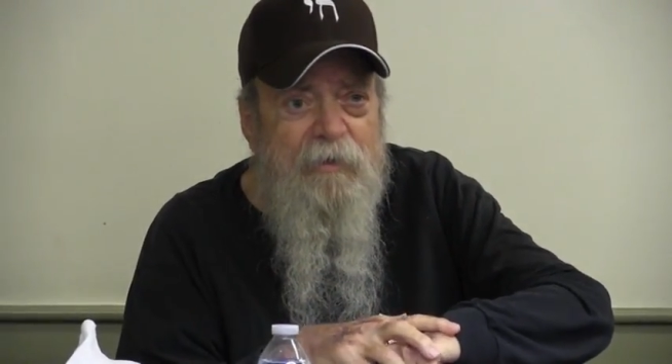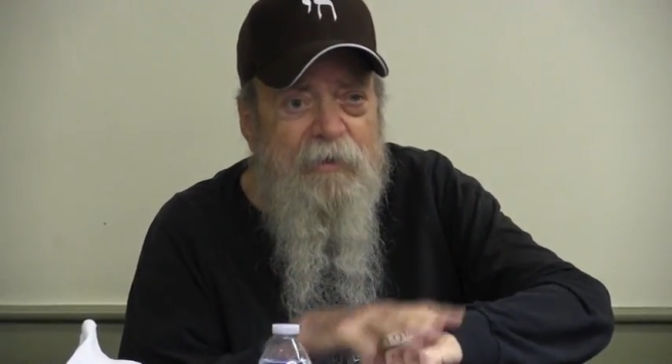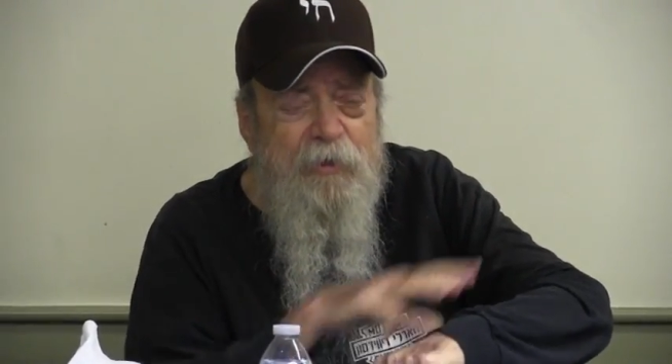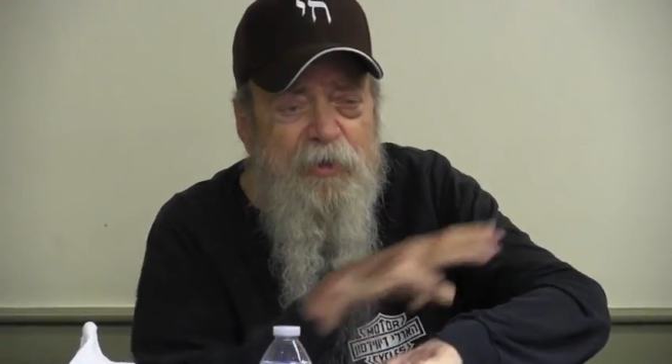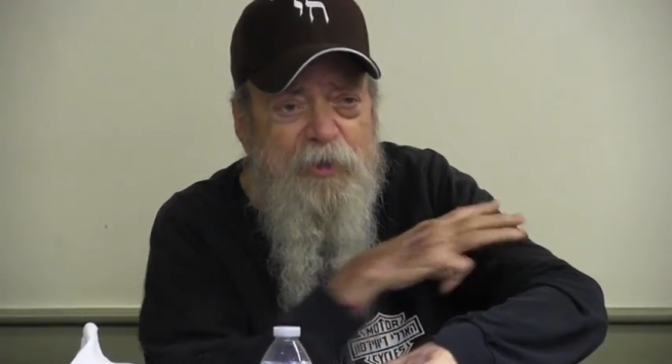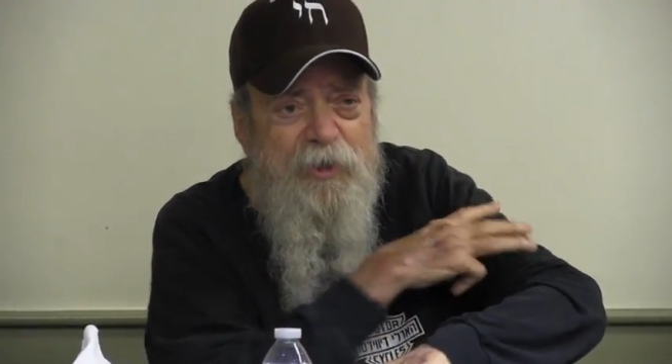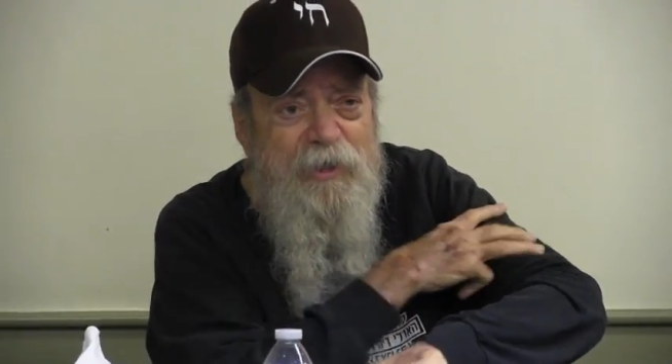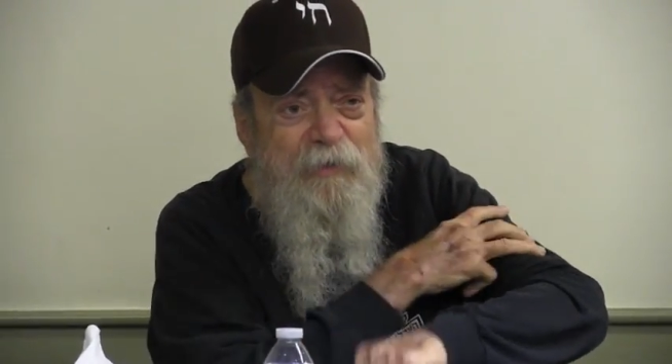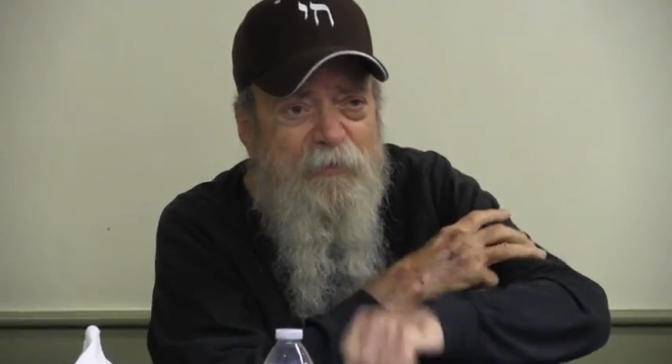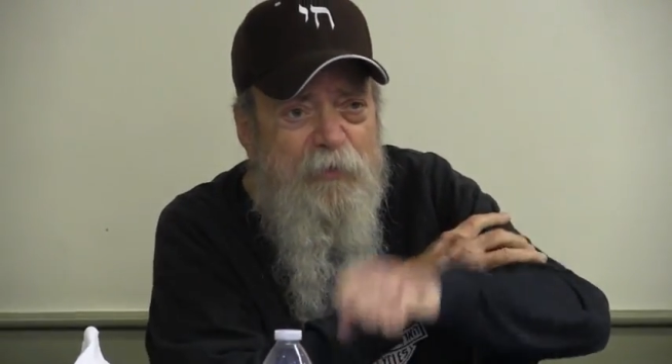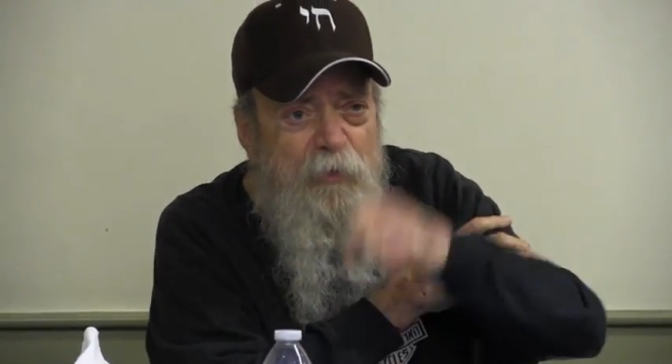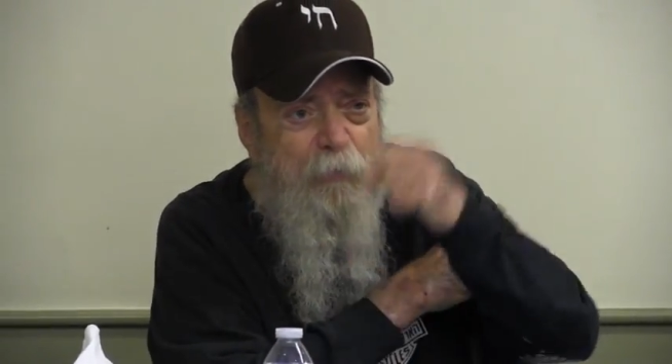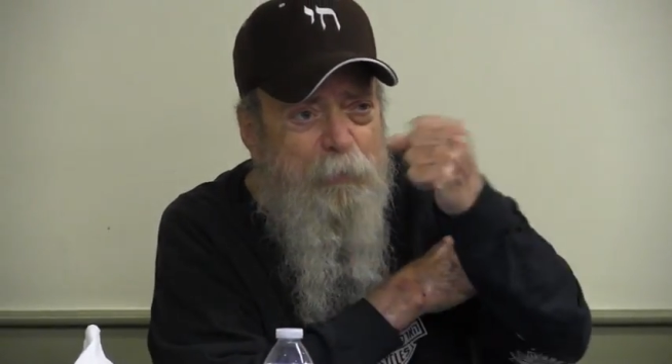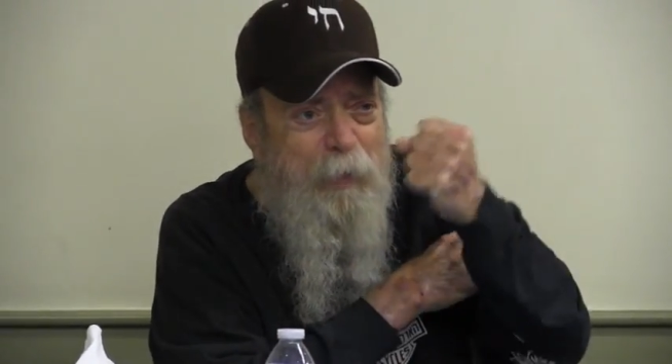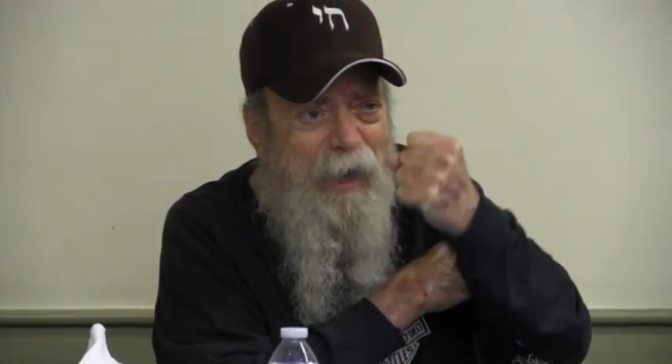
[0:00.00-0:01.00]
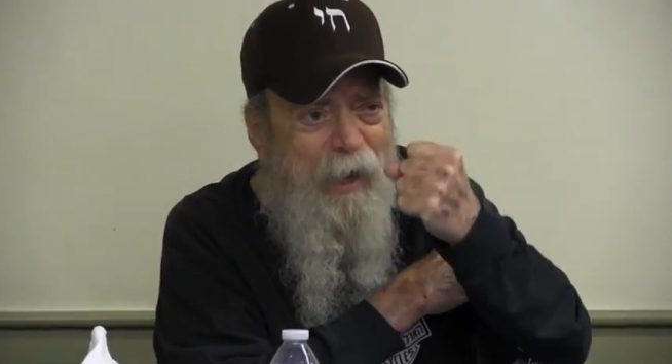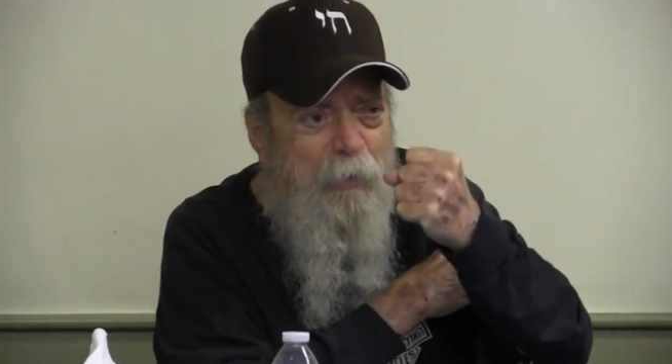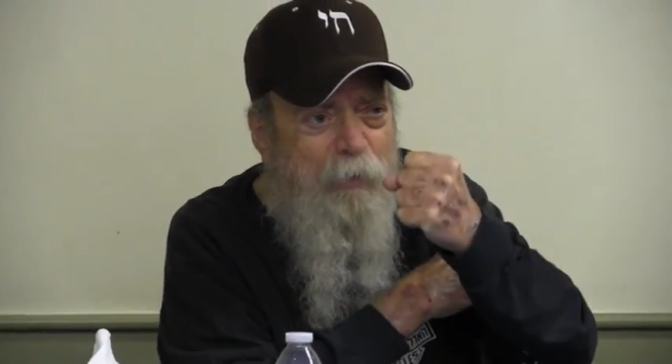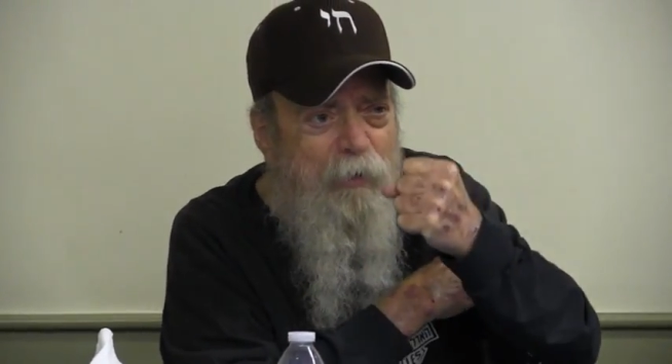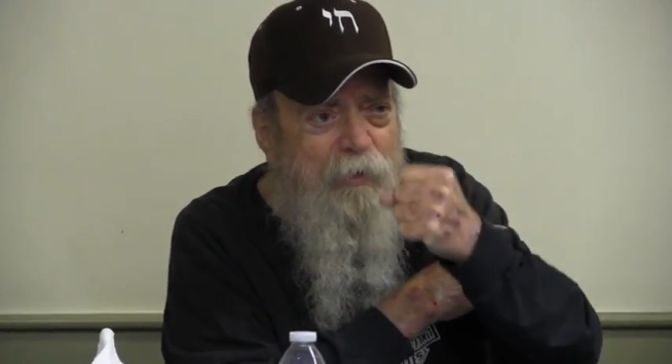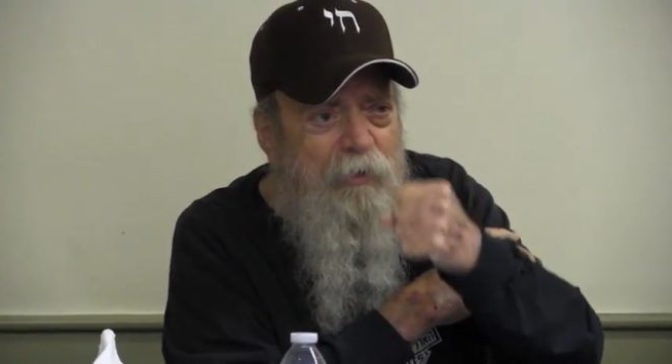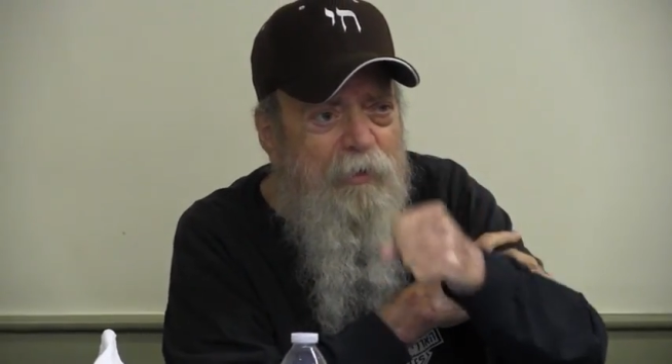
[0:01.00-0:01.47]
the seat of your
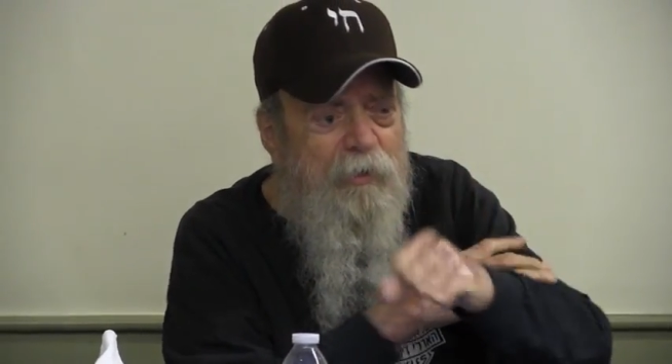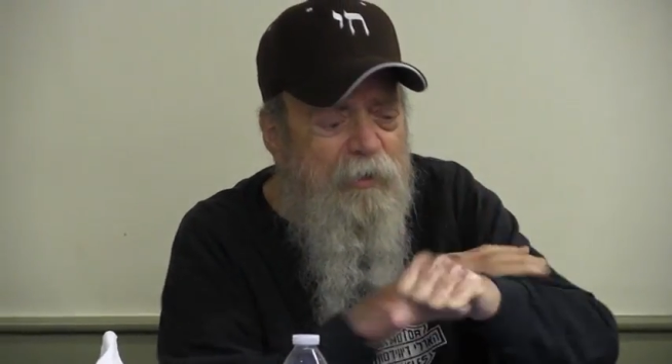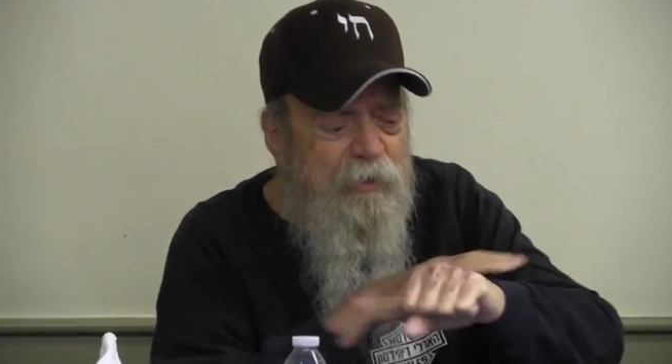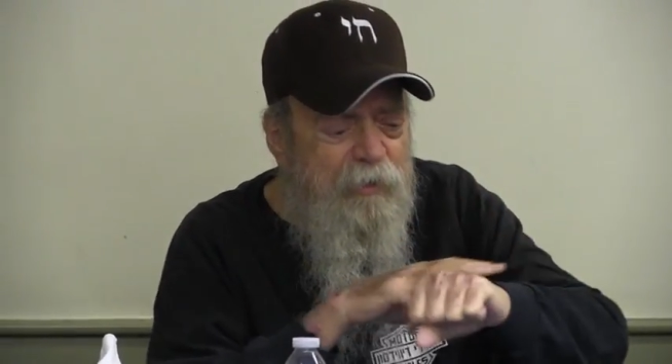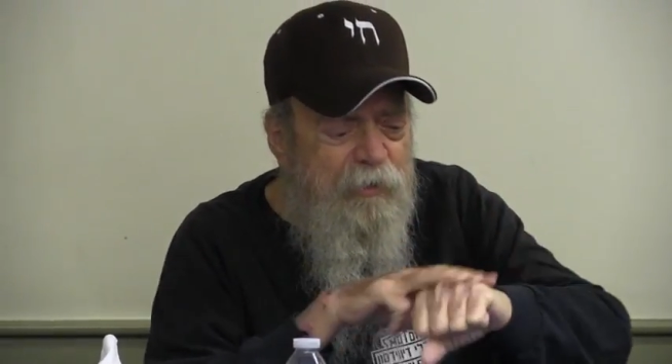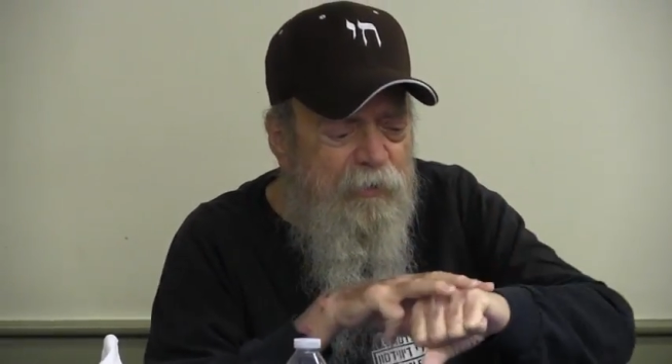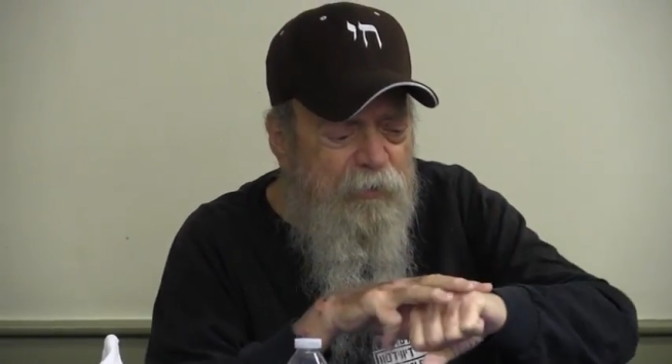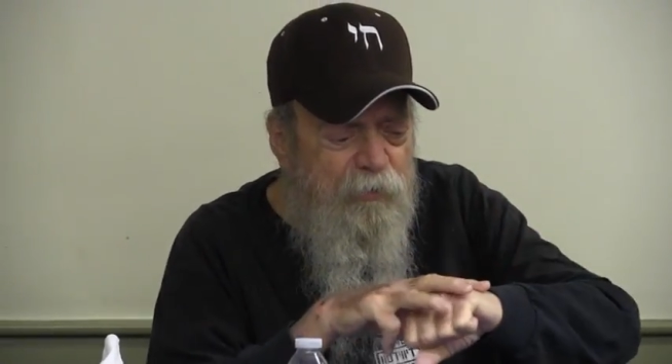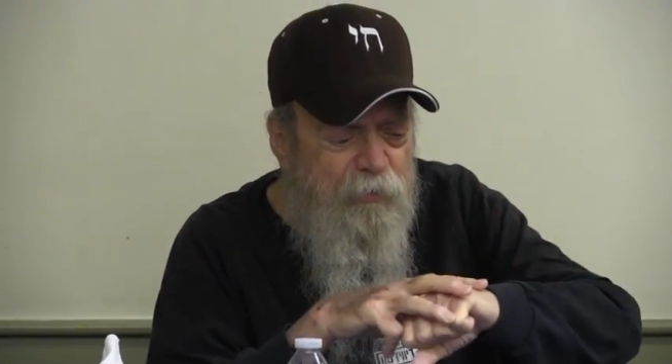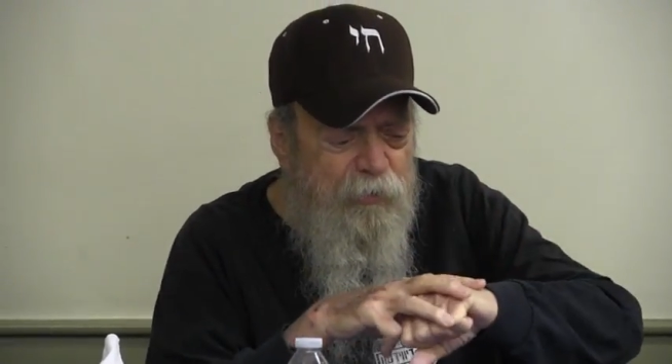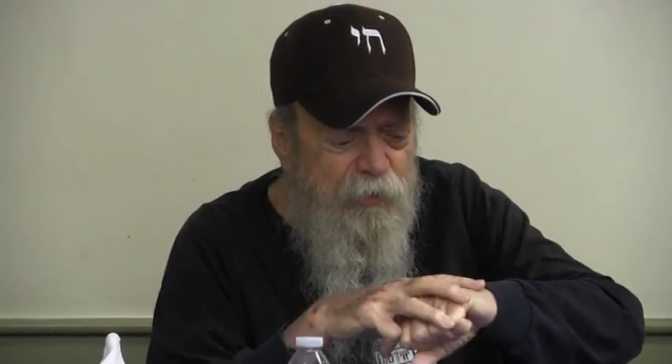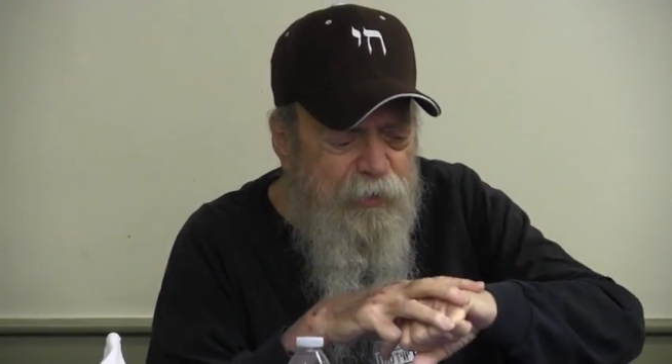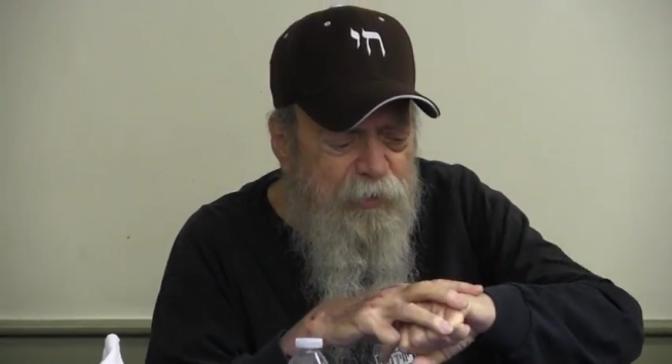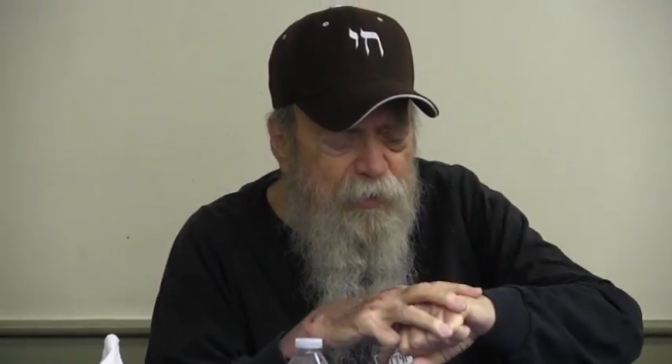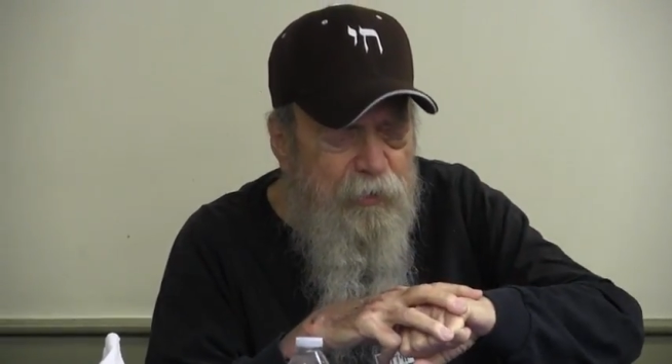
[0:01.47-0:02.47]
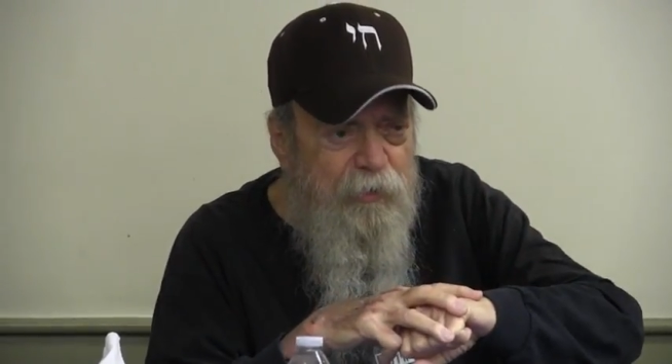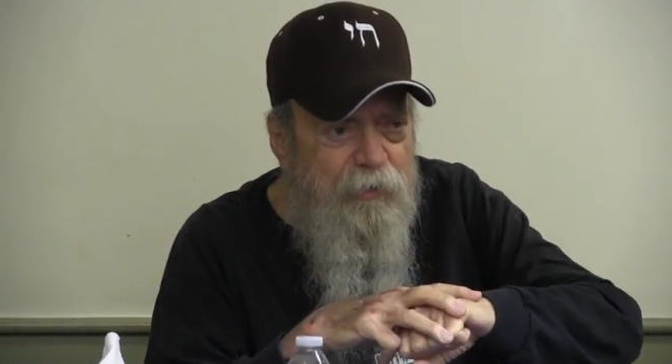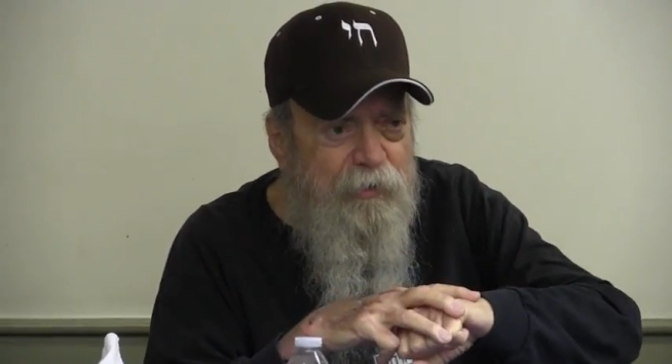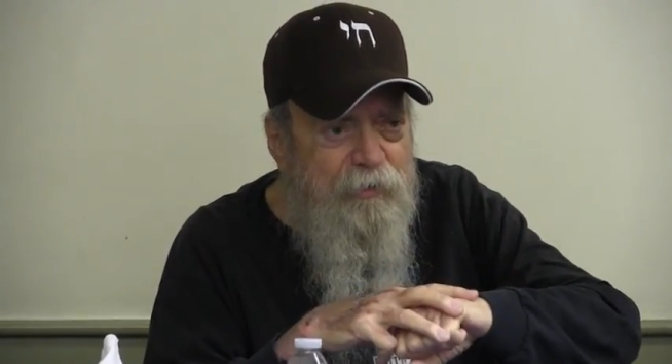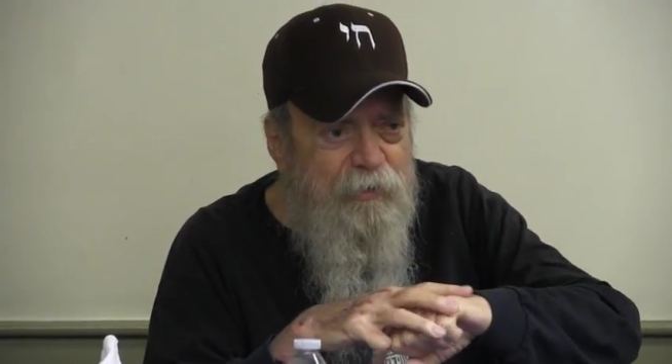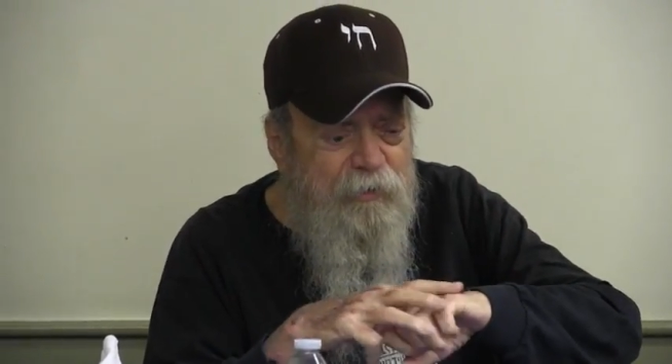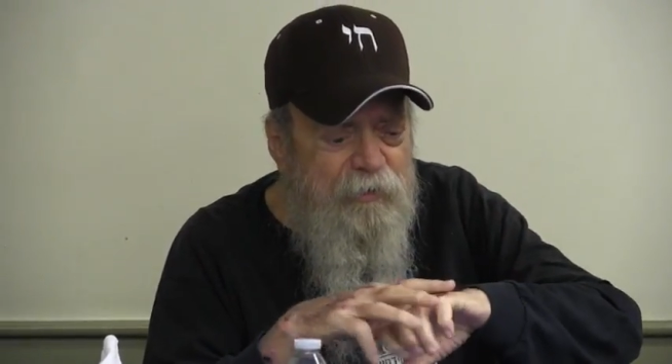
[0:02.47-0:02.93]
power or your